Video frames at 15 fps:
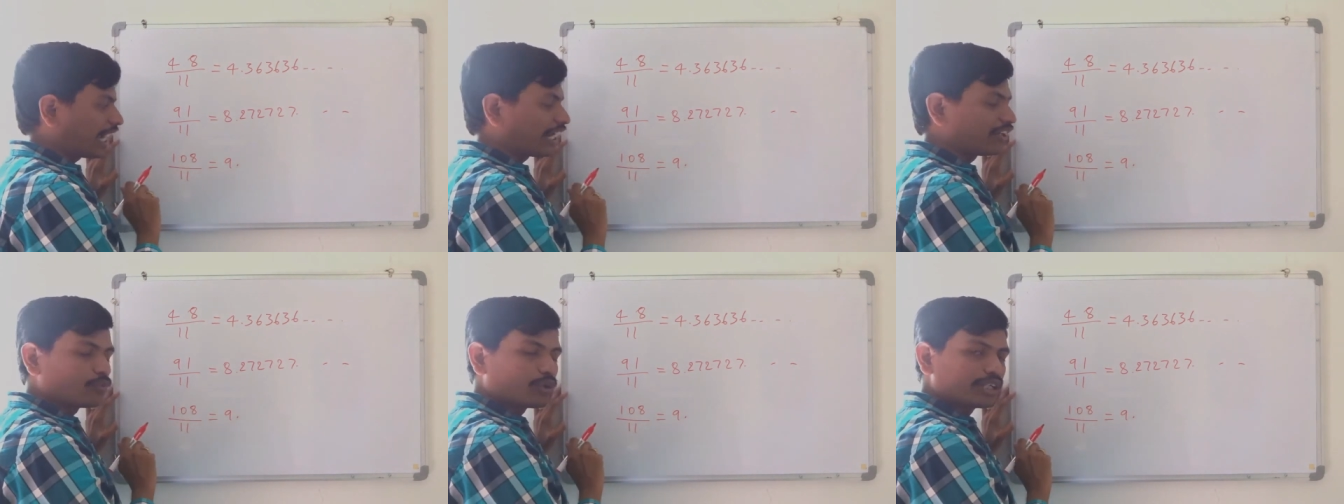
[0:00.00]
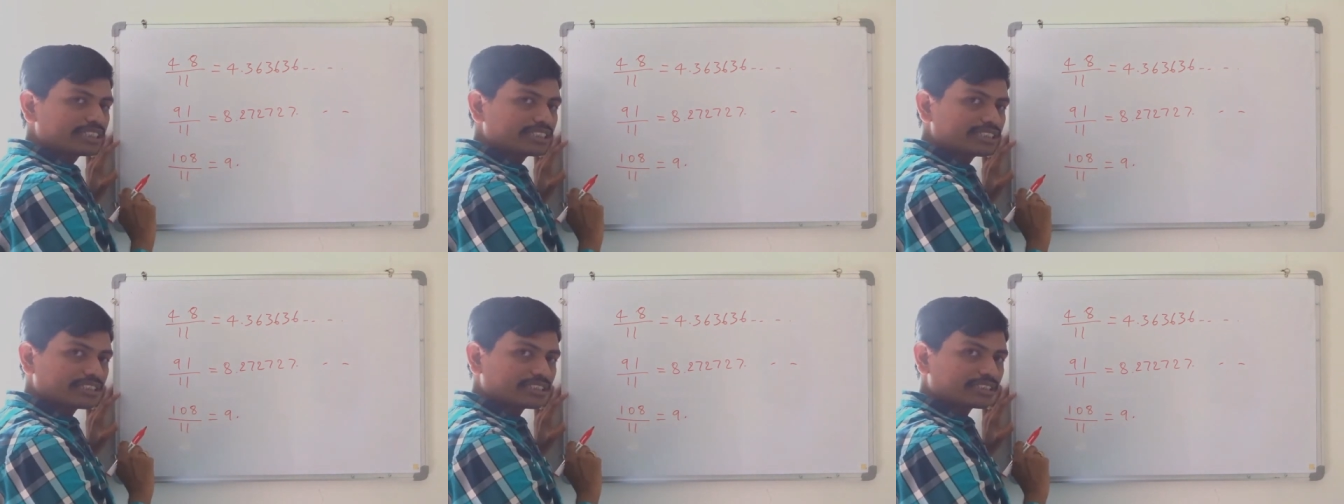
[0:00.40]
And what
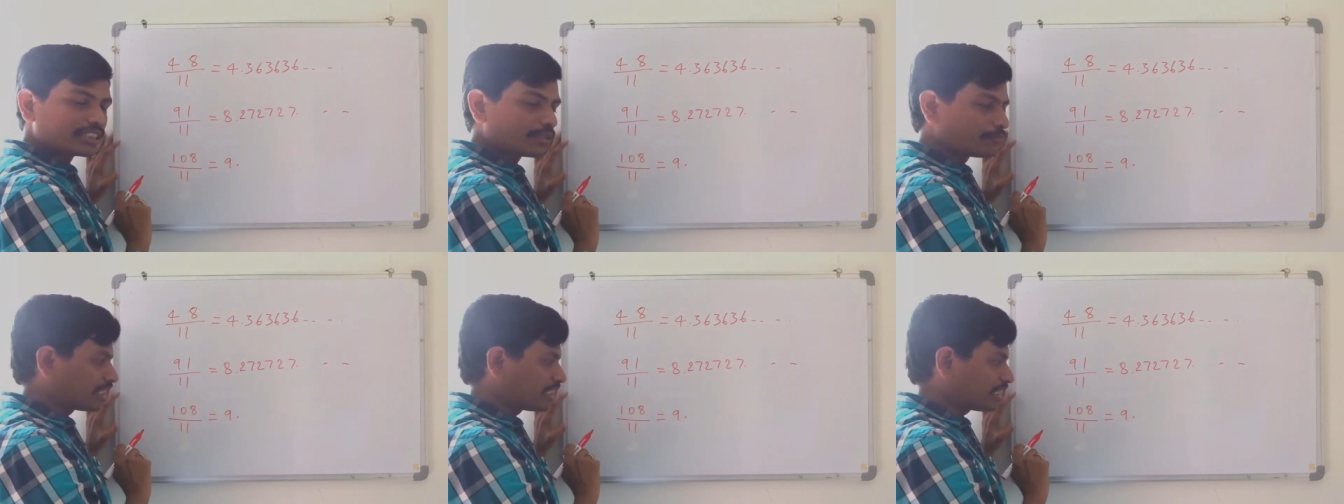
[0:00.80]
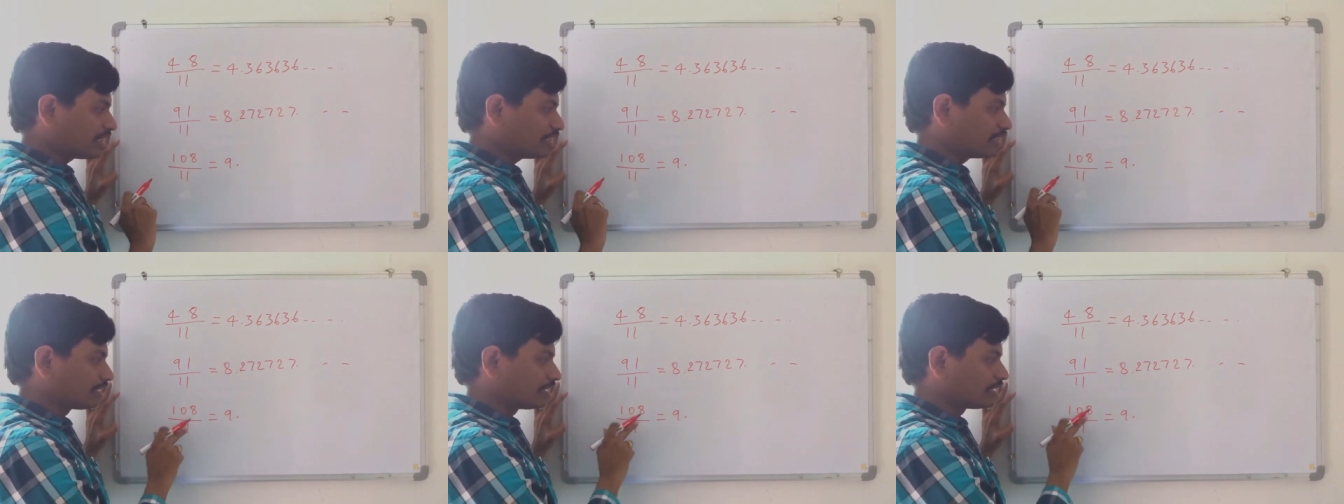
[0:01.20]
is
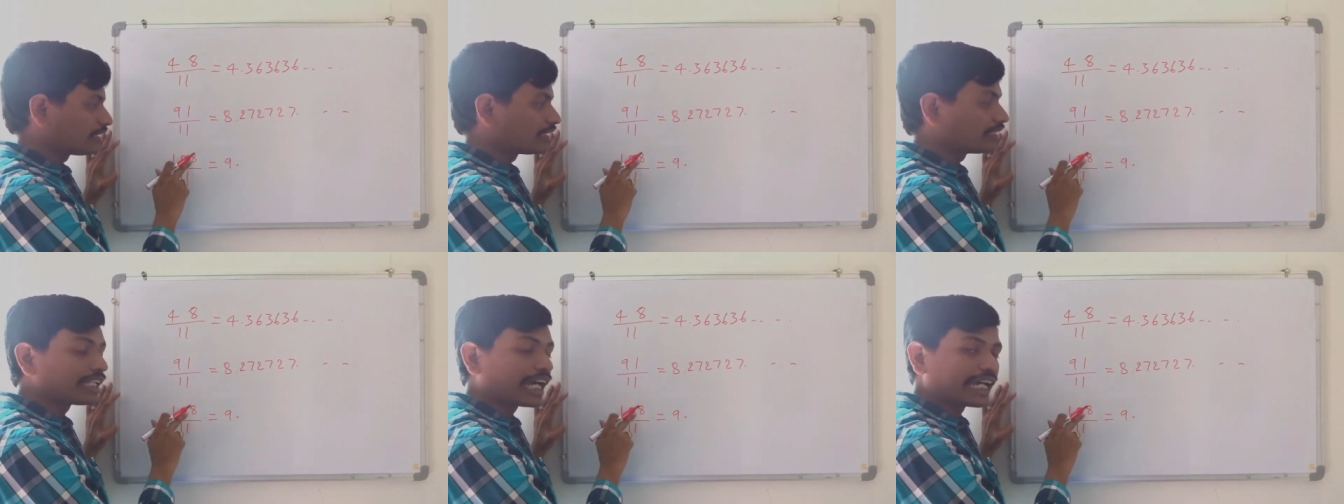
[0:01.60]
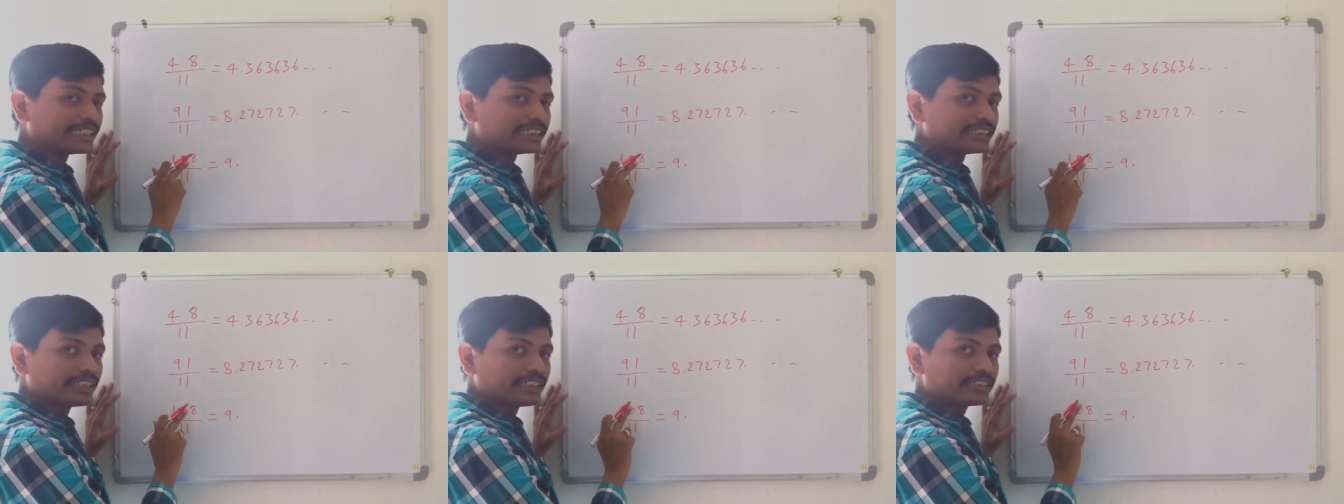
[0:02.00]
remainder?
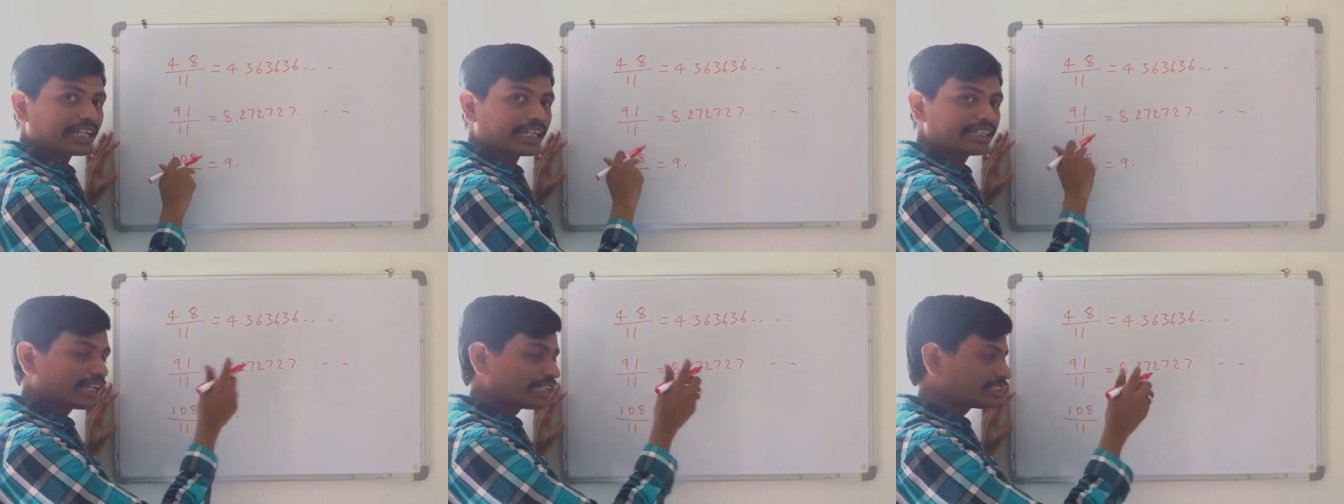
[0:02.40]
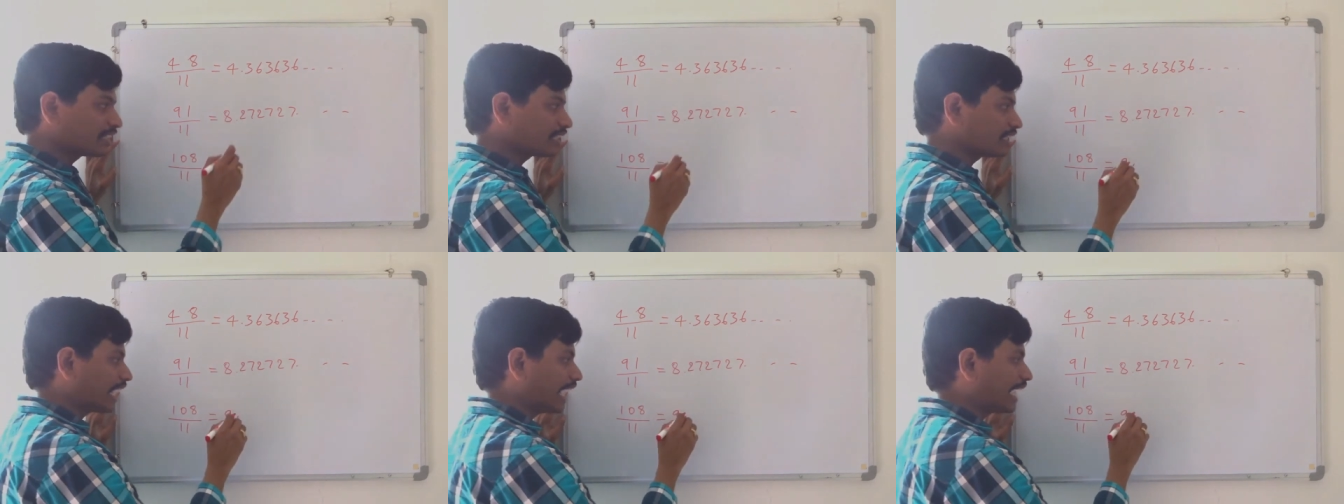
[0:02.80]
9. 9 nines
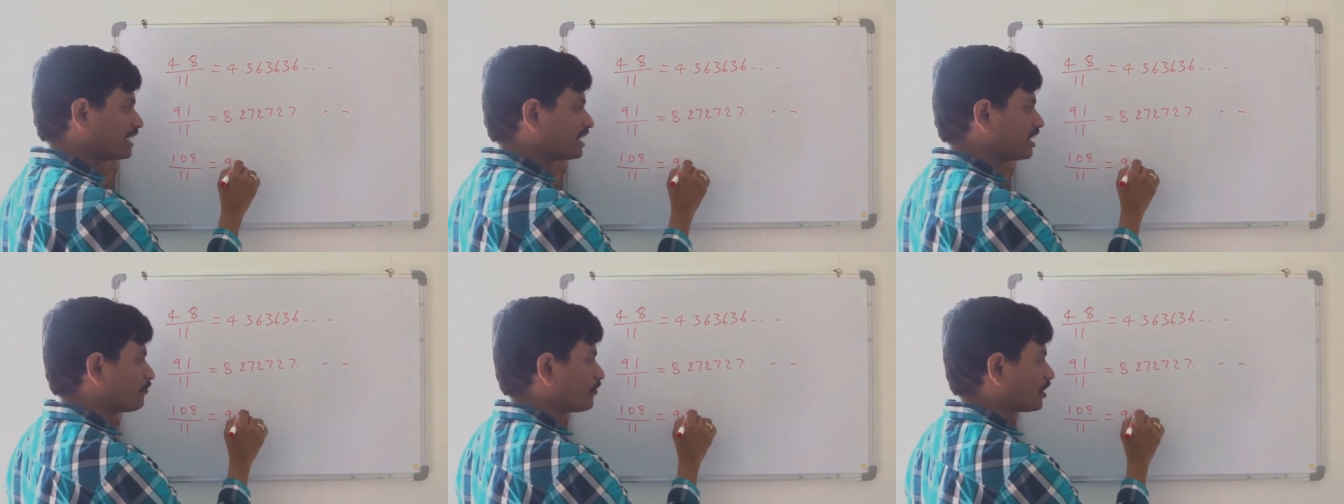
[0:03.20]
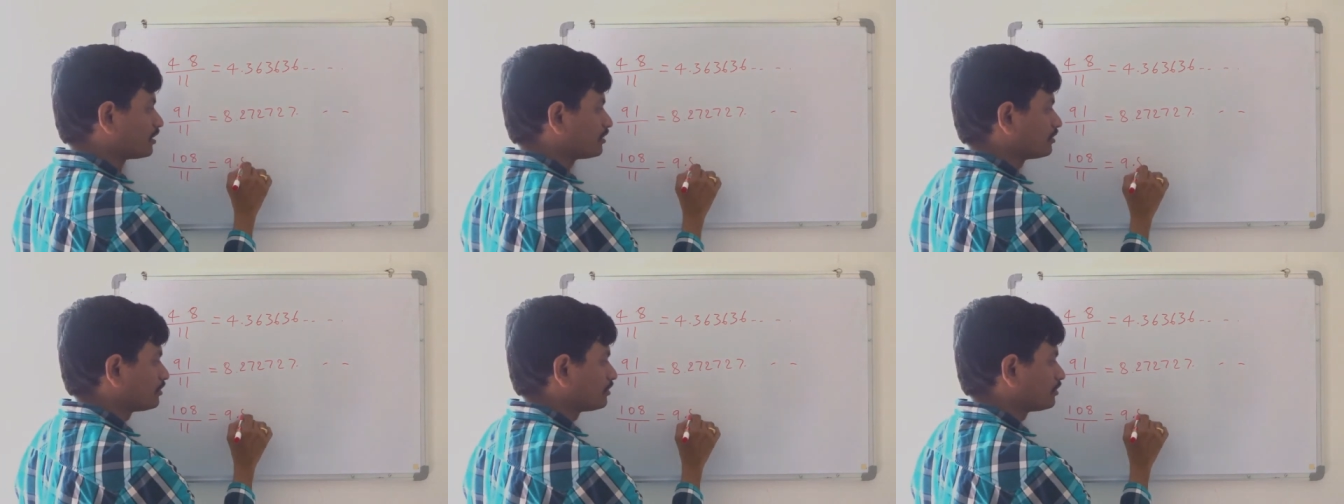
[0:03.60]
are 81.